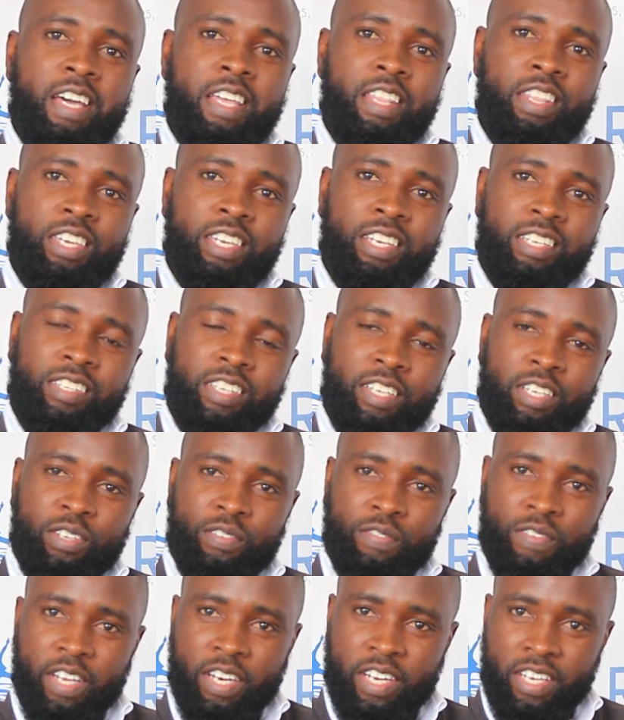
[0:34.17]
the
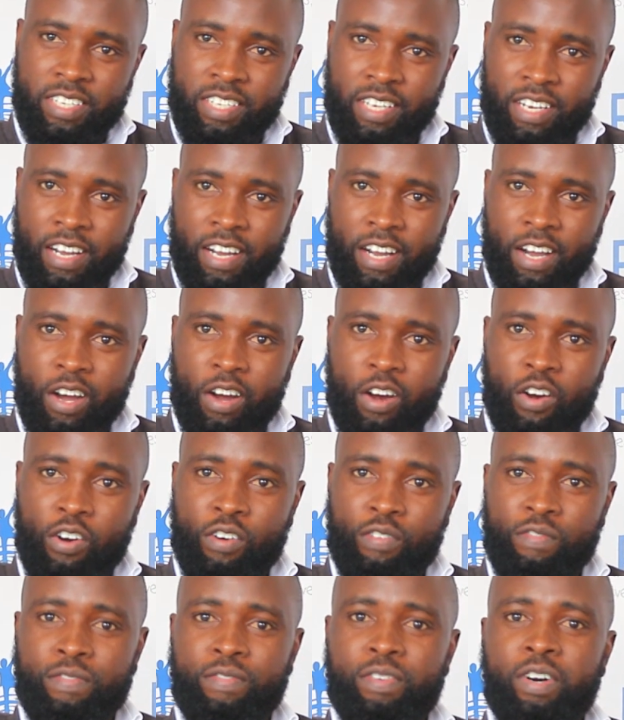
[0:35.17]
Executive Director
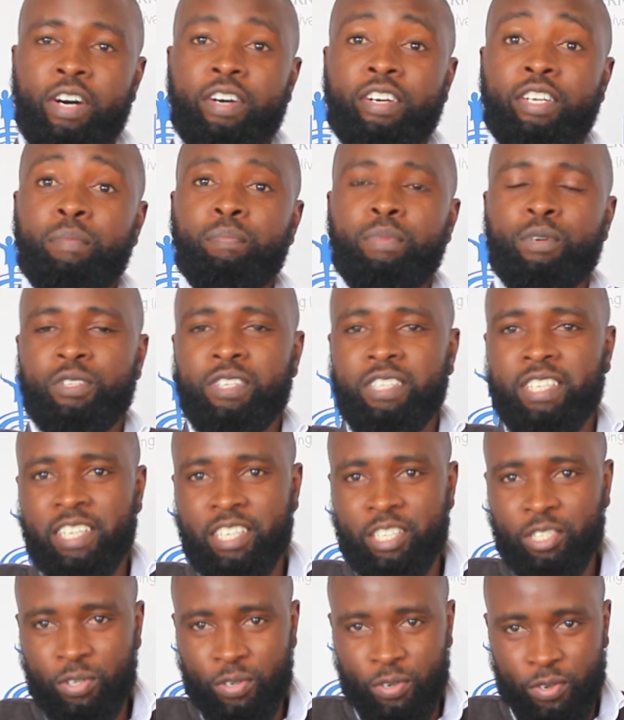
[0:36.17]
of FIREPLACE
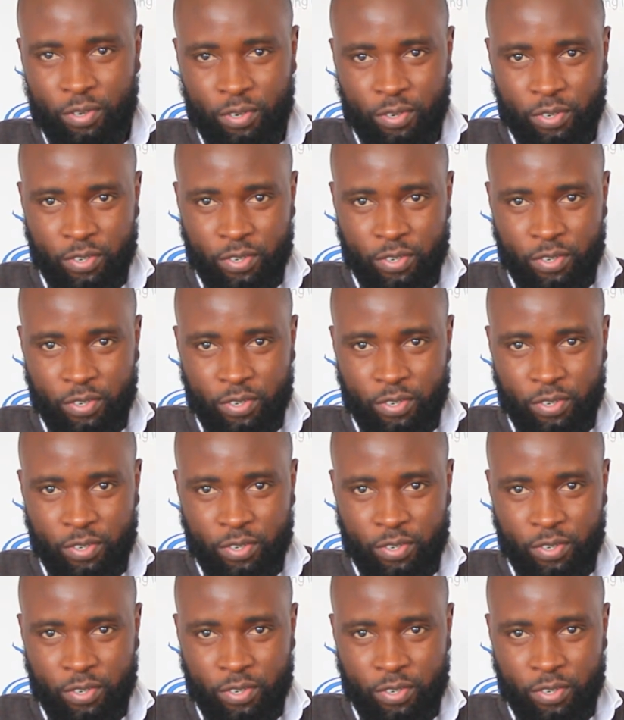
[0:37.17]
International,